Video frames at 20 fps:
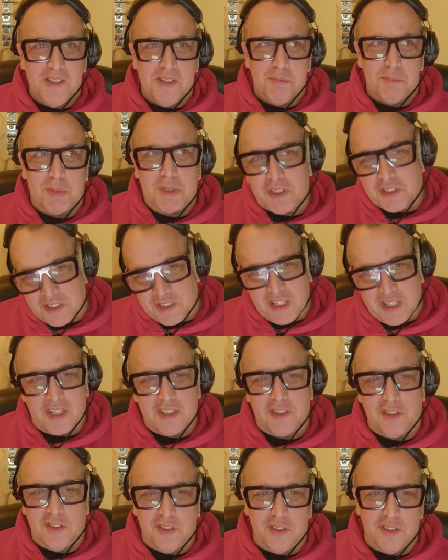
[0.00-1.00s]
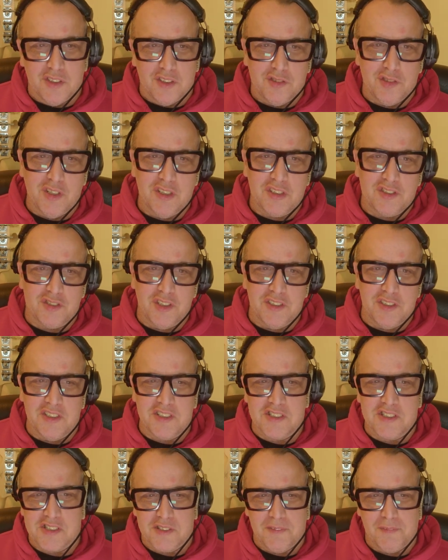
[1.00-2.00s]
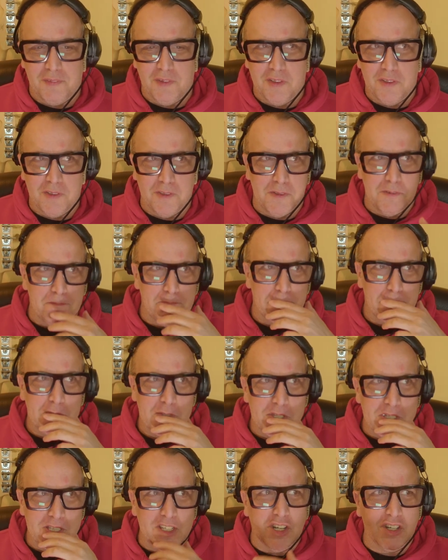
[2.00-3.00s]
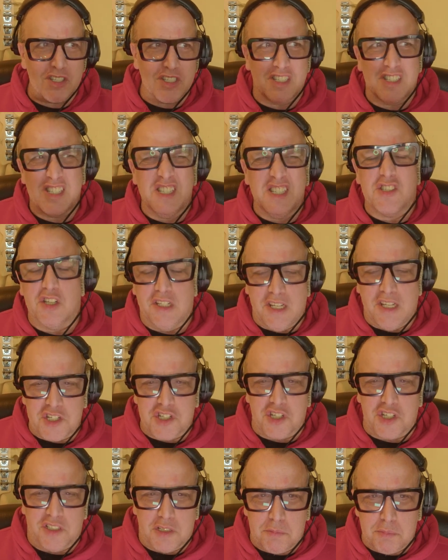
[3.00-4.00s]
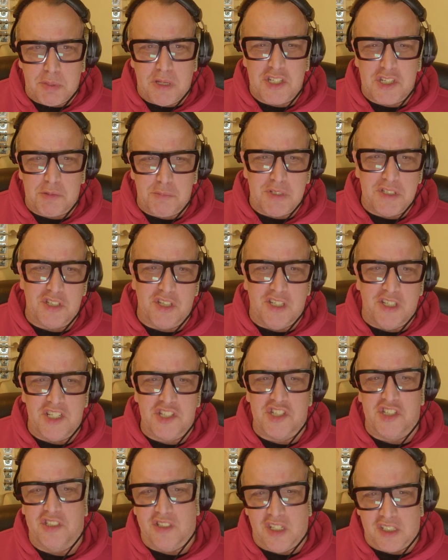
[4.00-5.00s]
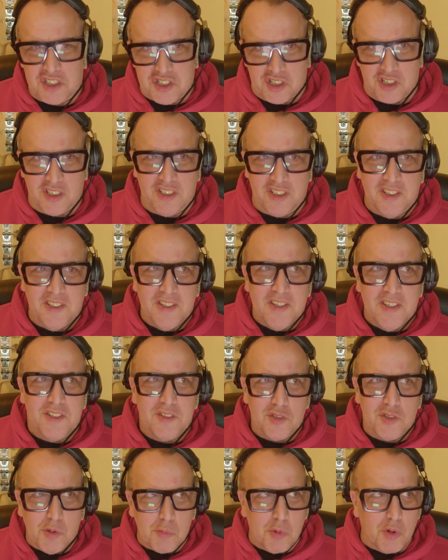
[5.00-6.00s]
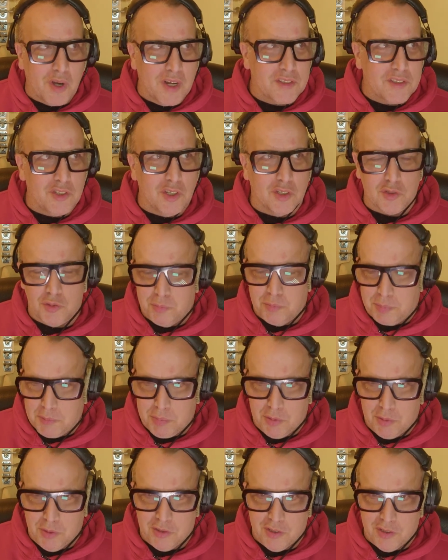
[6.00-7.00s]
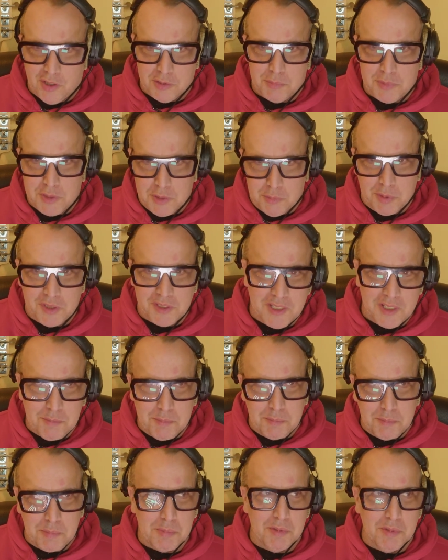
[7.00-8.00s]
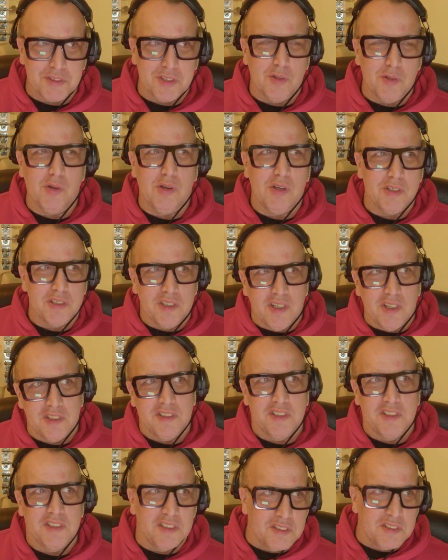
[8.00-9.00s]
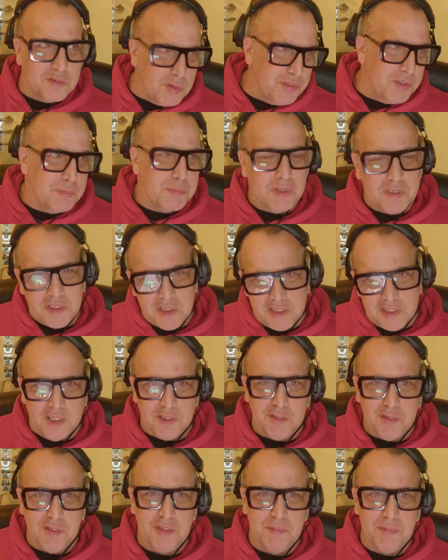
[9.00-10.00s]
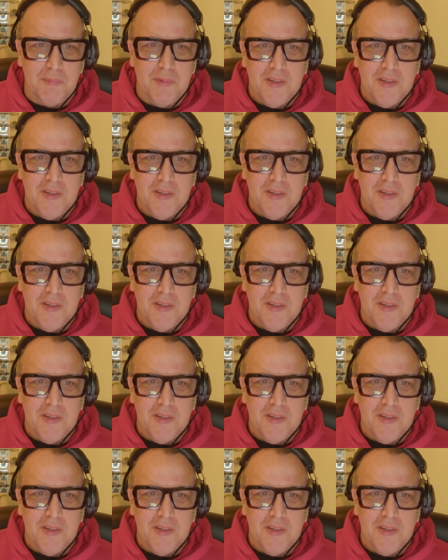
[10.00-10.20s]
because he had a uh, great credit. Um, are, he's a legend. In Belgium, he's a legend, actually. The more I talk to people around me about him, people say, oh, yeah, I did this with him, I did that with him.